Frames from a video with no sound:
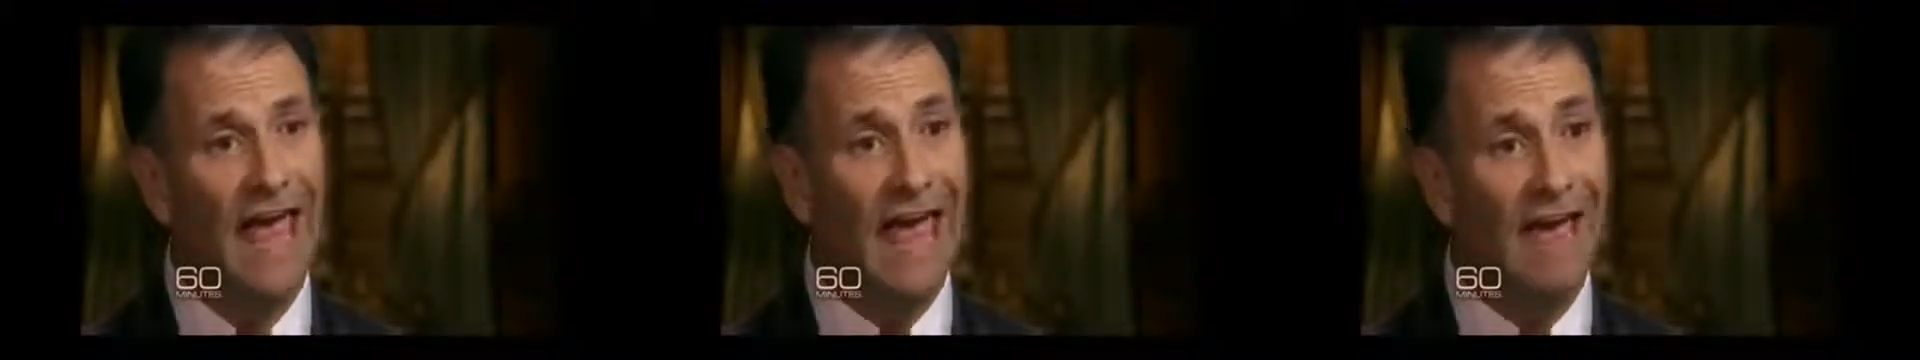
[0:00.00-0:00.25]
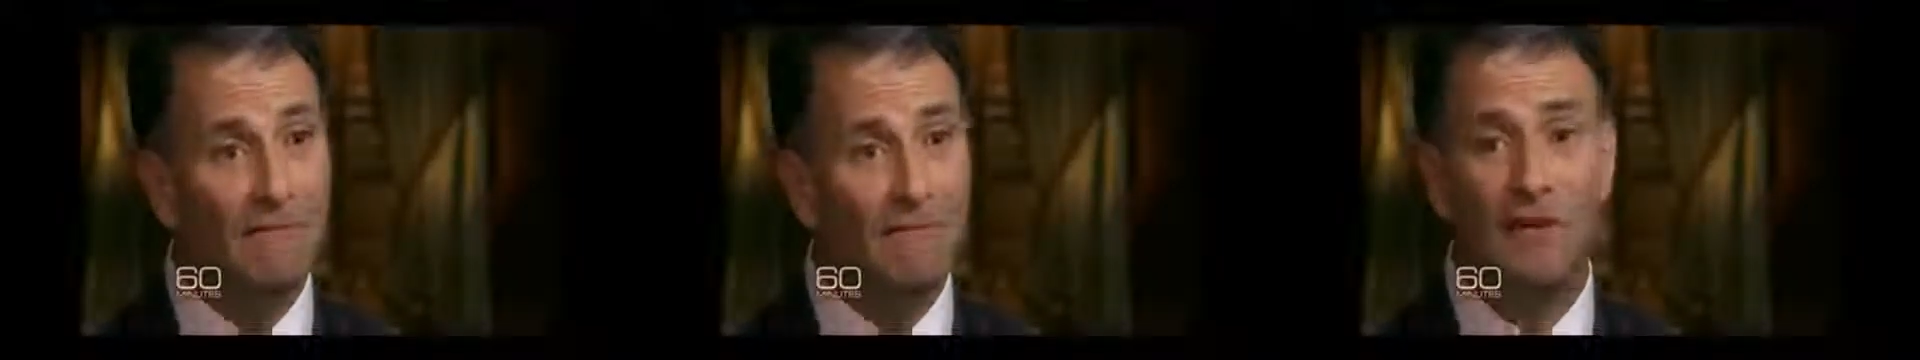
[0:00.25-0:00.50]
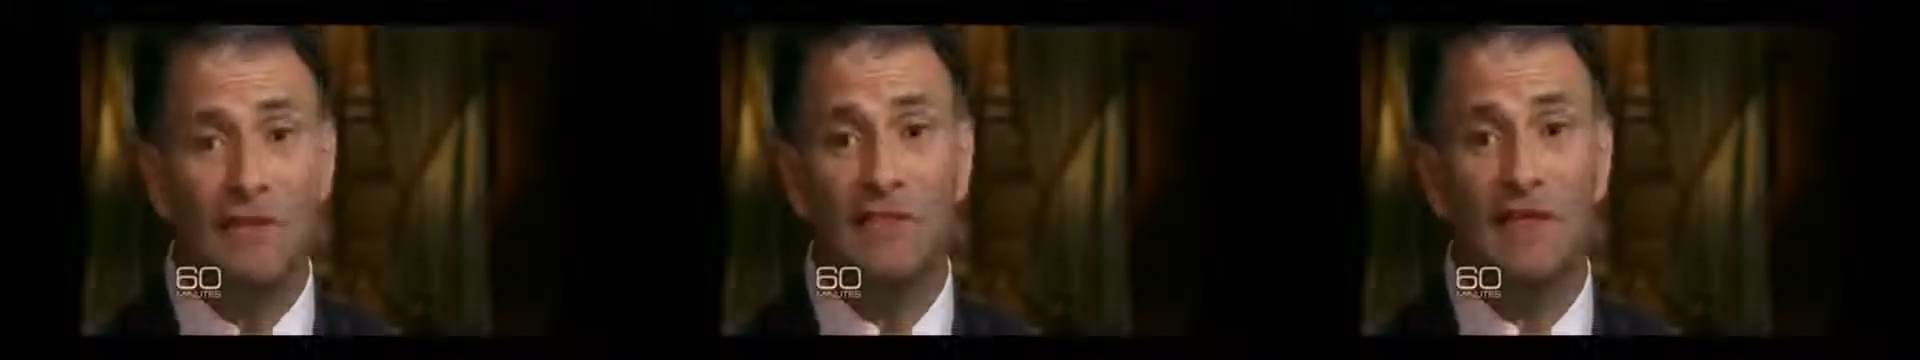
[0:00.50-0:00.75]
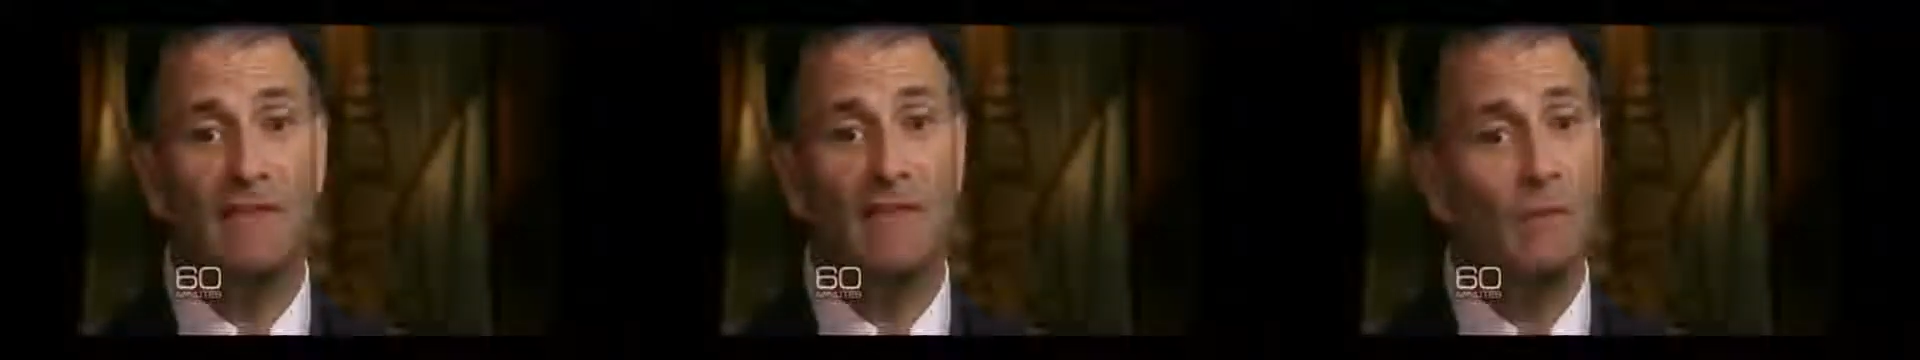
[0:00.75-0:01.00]

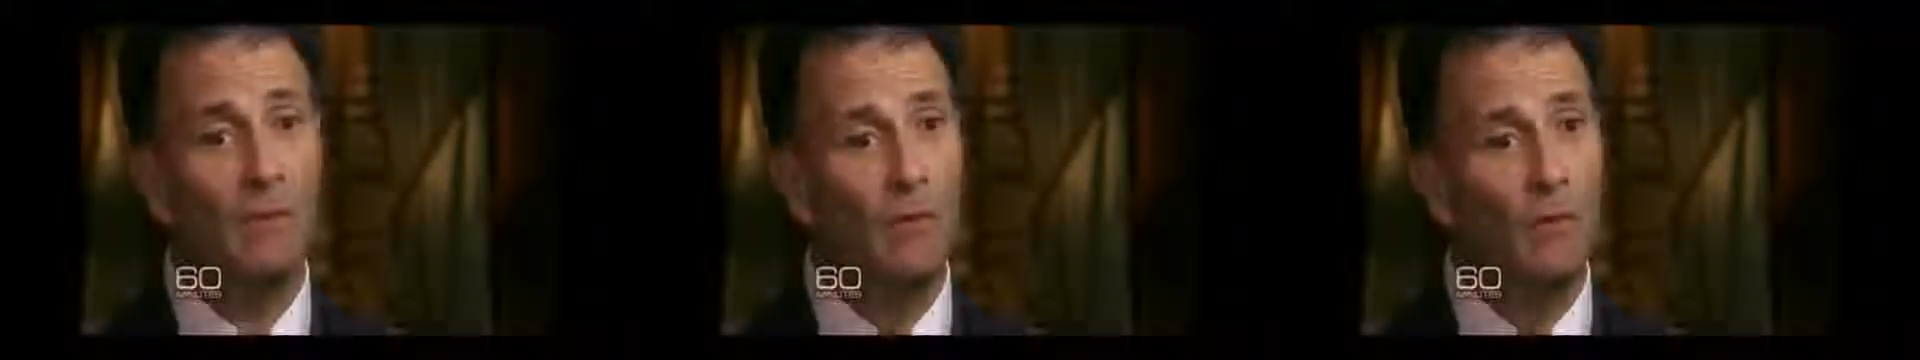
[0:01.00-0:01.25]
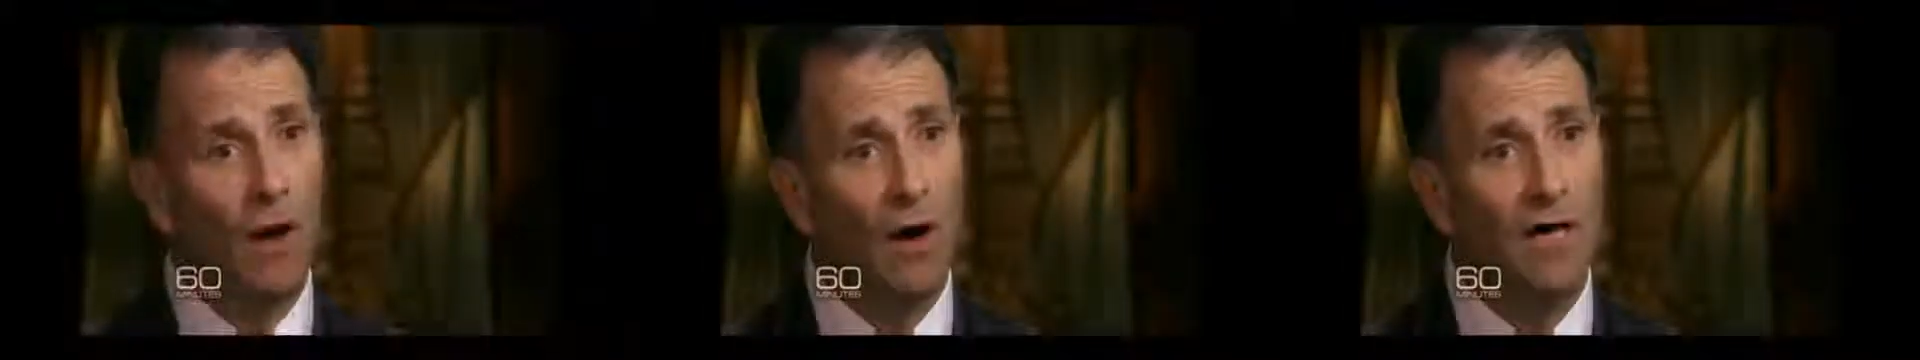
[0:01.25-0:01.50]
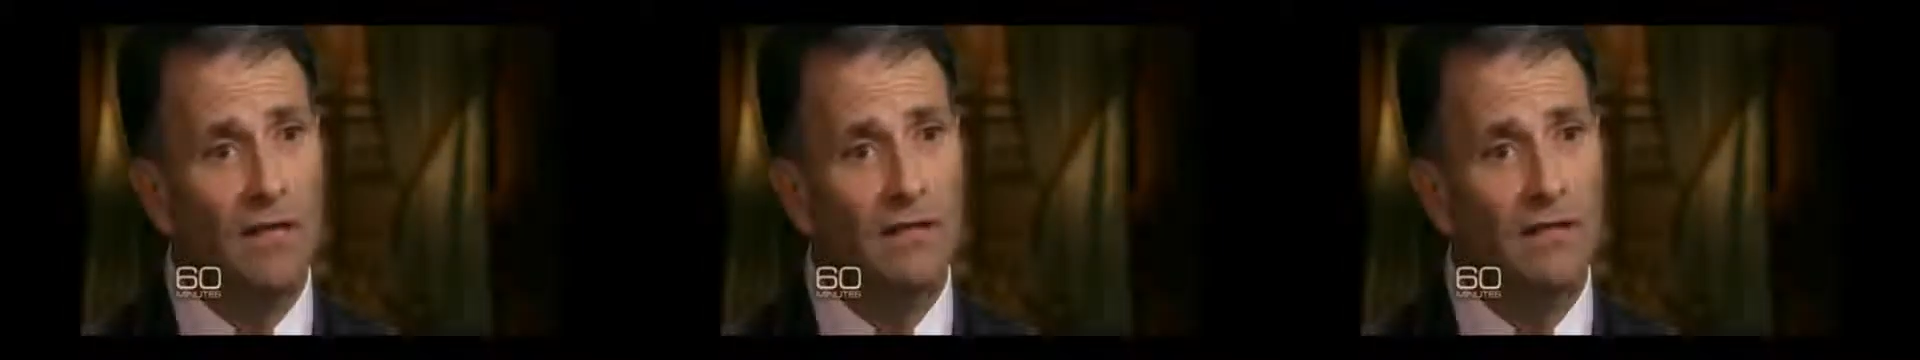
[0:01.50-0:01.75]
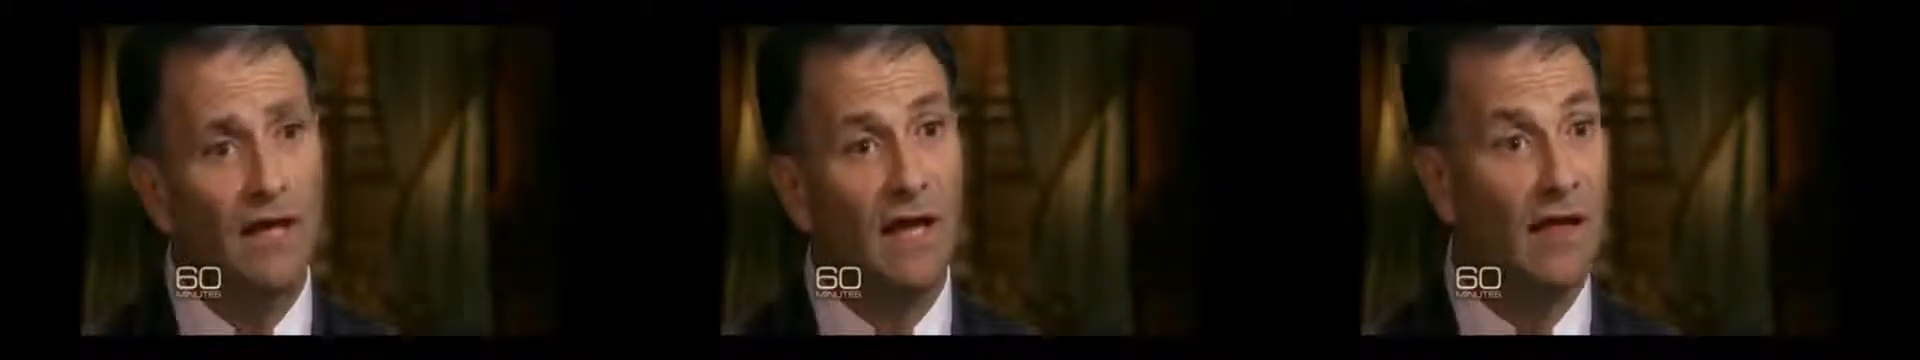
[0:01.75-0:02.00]
everything that we
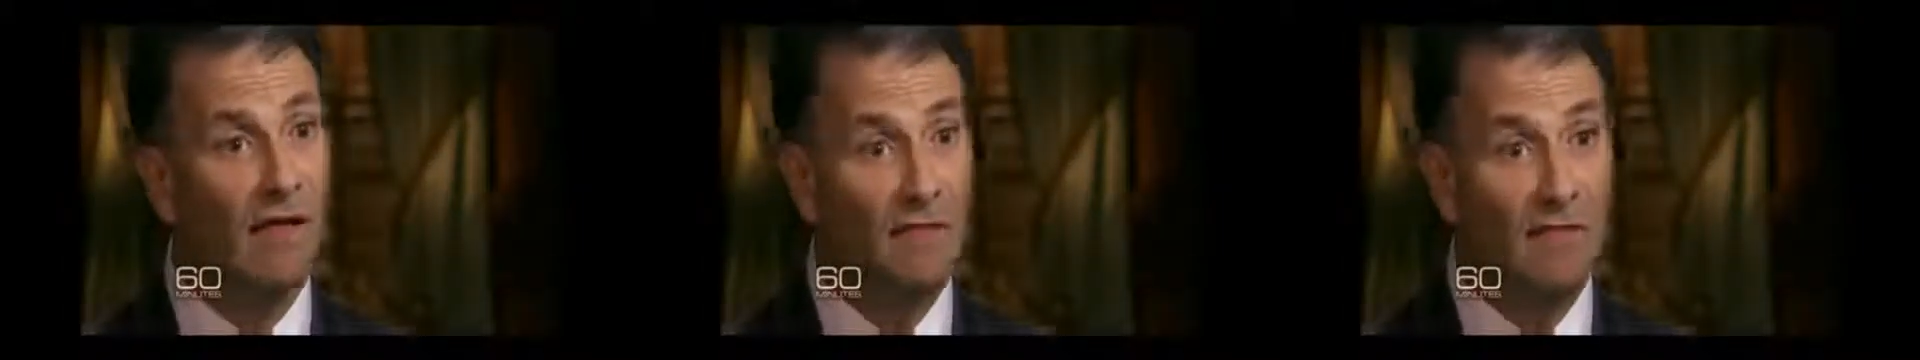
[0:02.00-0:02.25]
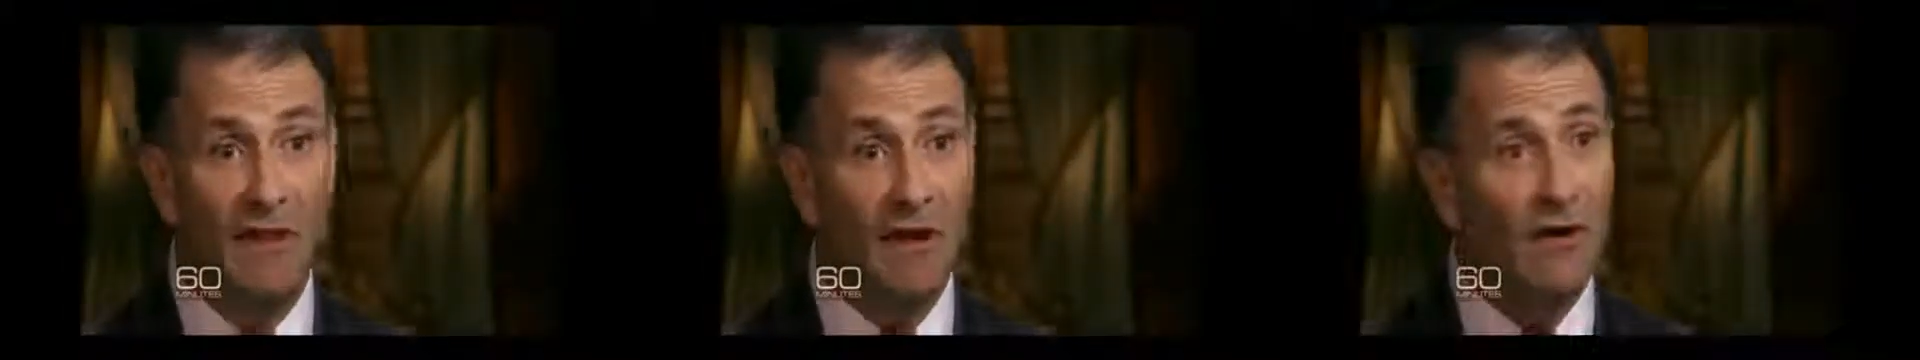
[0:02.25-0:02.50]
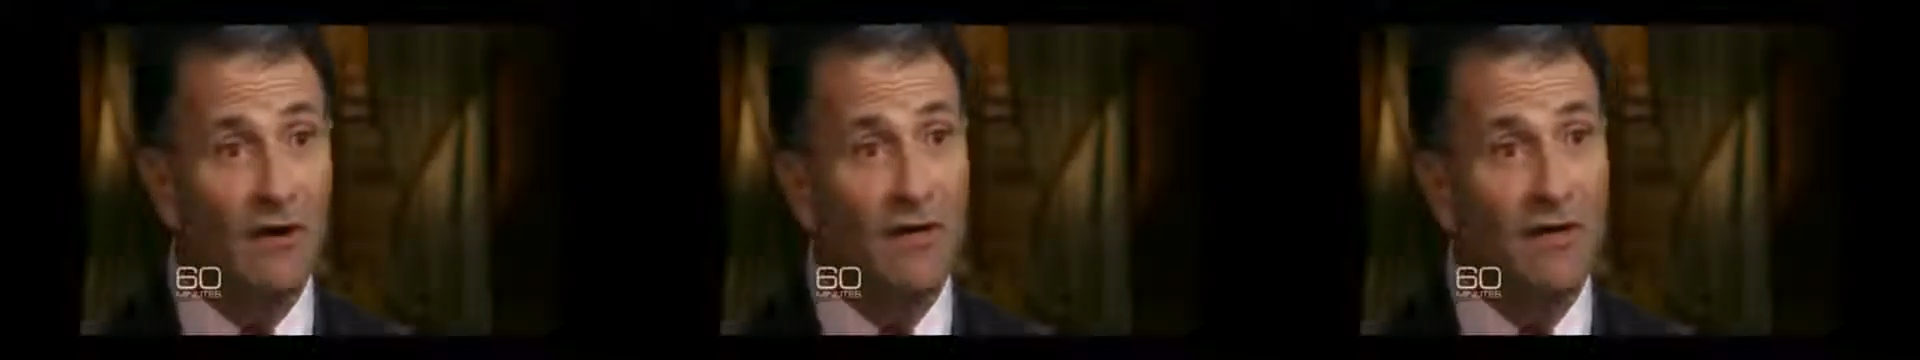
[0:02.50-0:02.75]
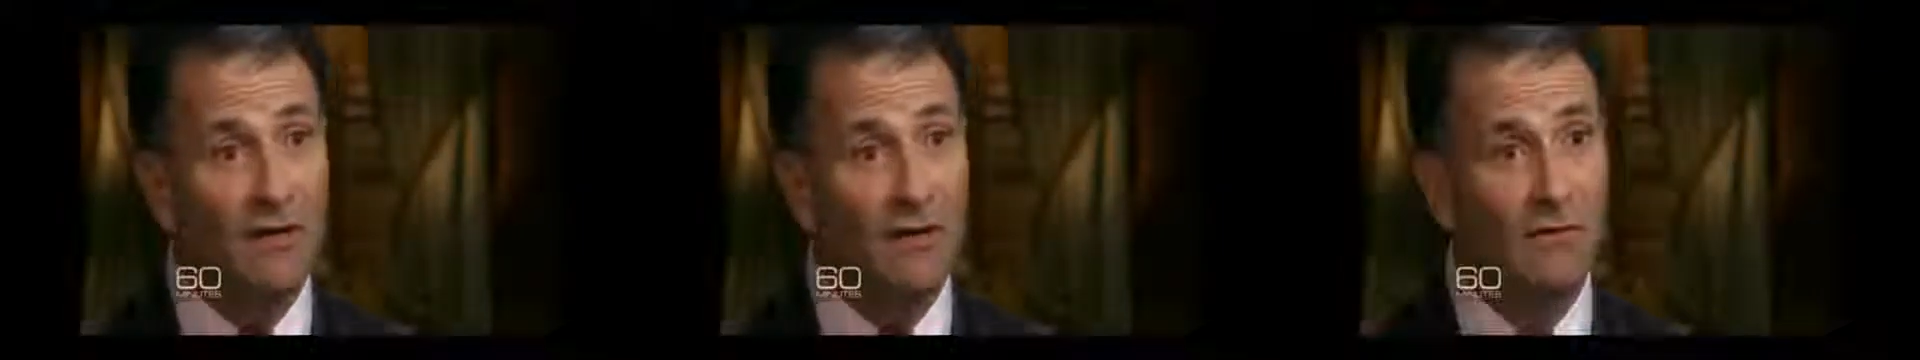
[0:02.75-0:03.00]
want, they're going
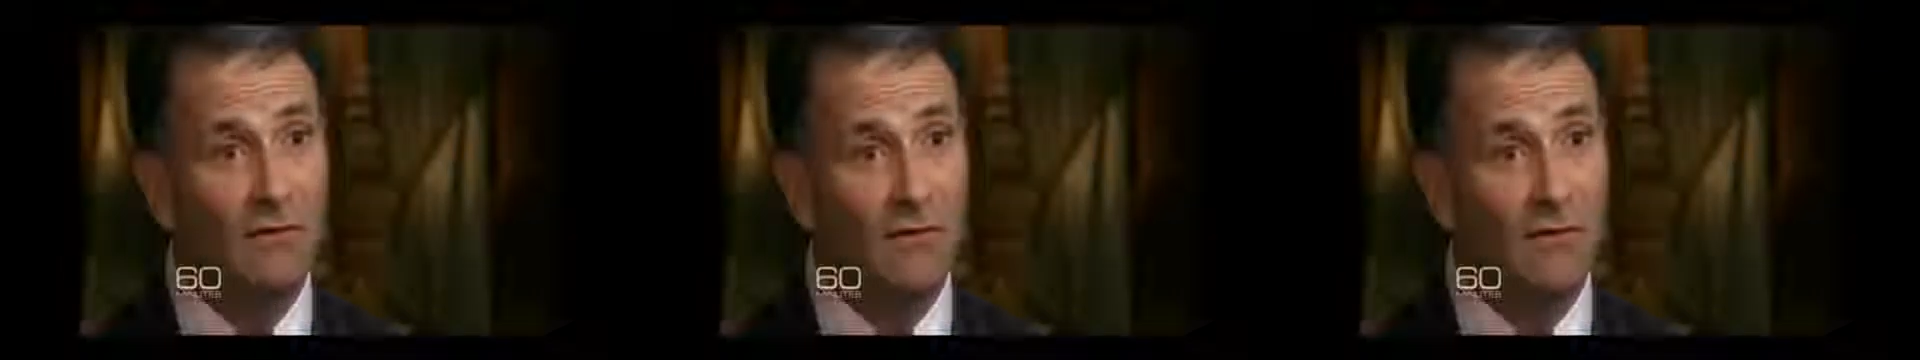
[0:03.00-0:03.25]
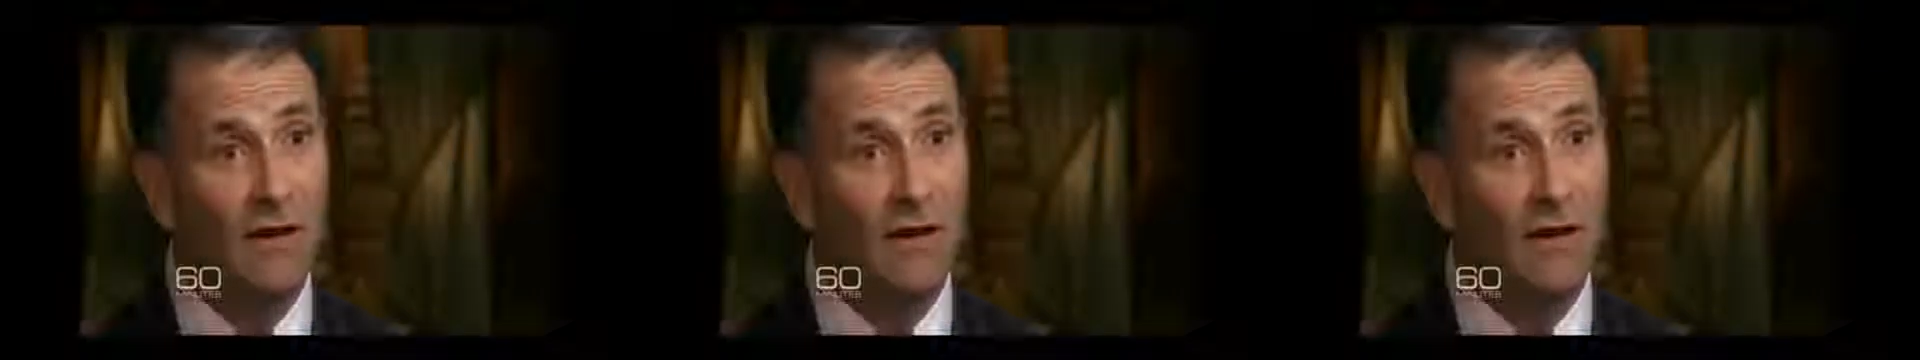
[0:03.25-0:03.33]
to do.